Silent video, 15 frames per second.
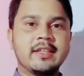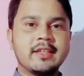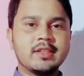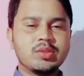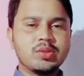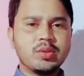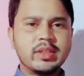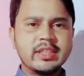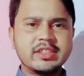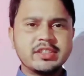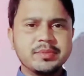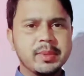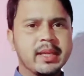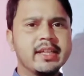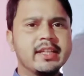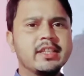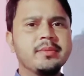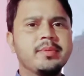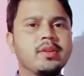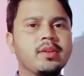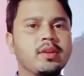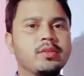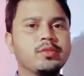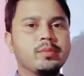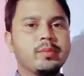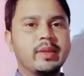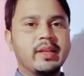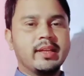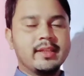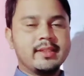So it's very difficult to
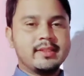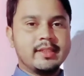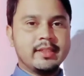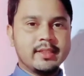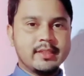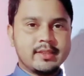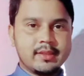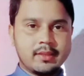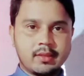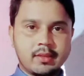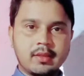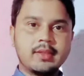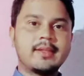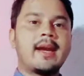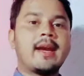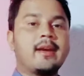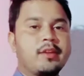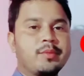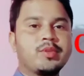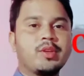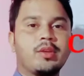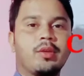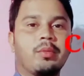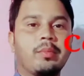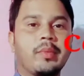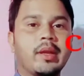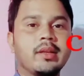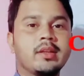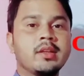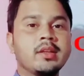manage in a single tier of the government.